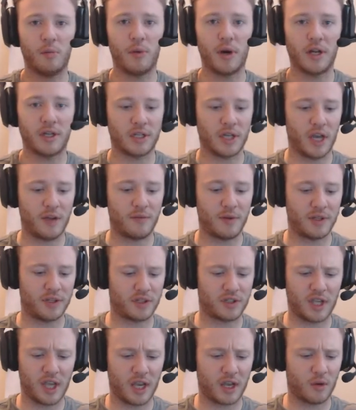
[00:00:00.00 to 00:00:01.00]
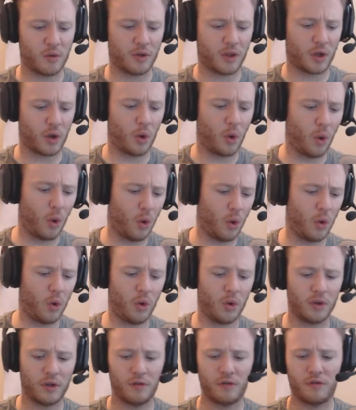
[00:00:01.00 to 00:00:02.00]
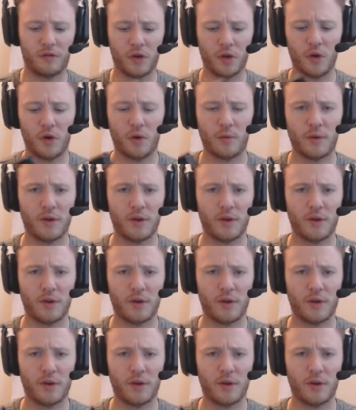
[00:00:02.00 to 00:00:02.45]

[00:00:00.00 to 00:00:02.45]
but I've been sick with a cold and flu,